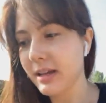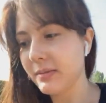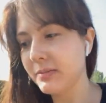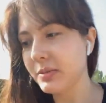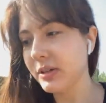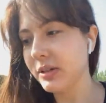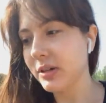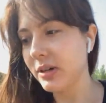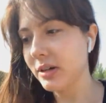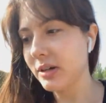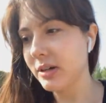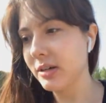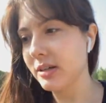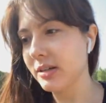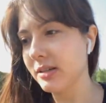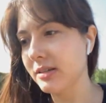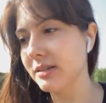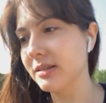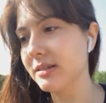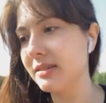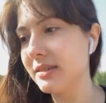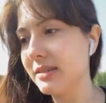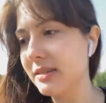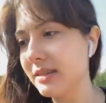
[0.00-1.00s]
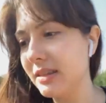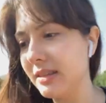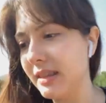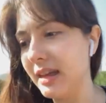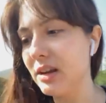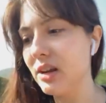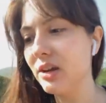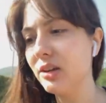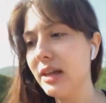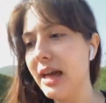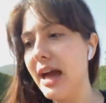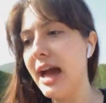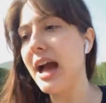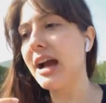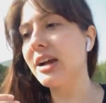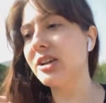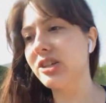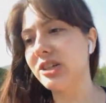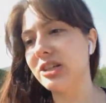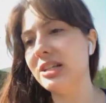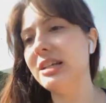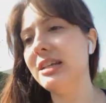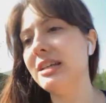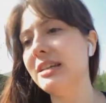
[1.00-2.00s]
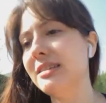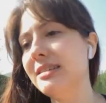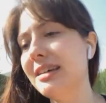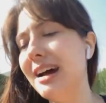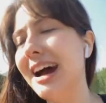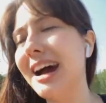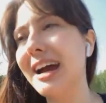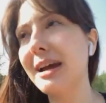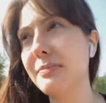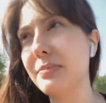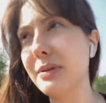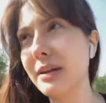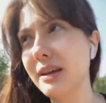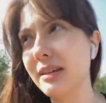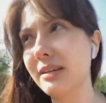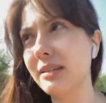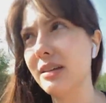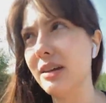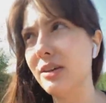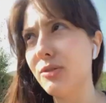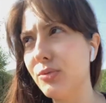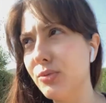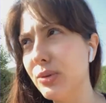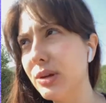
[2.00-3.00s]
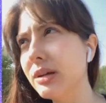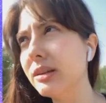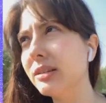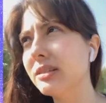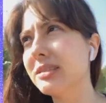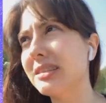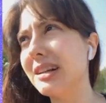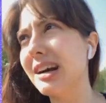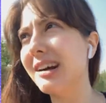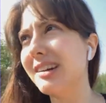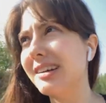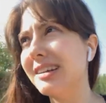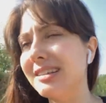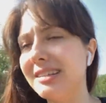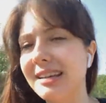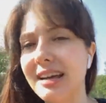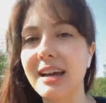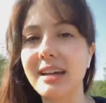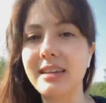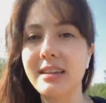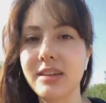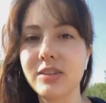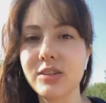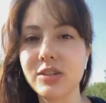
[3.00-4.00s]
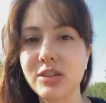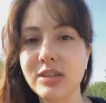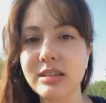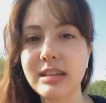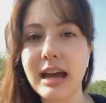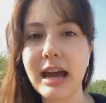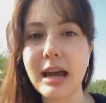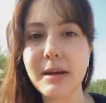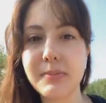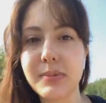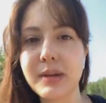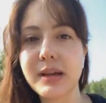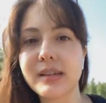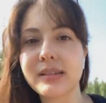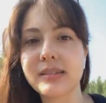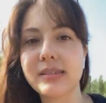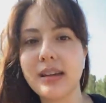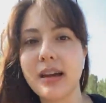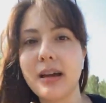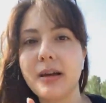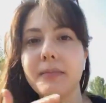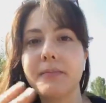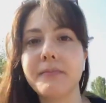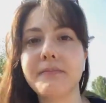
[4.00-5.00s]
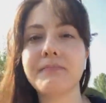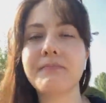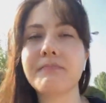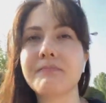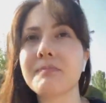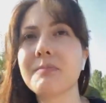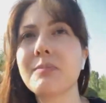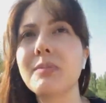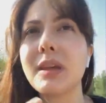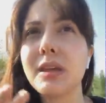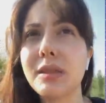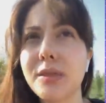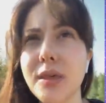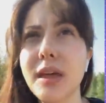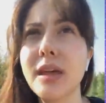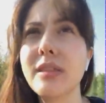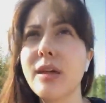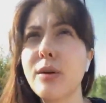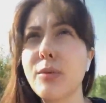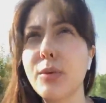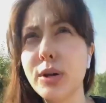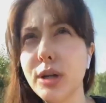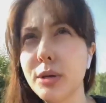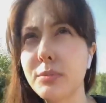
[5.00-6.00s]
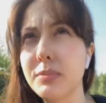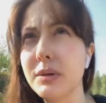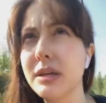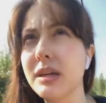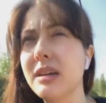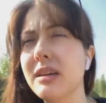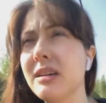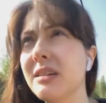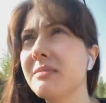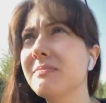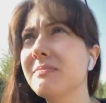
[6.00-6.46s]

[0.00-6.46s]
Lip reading: Because they're not actually typing their real dark side. They're just typing something they want to be.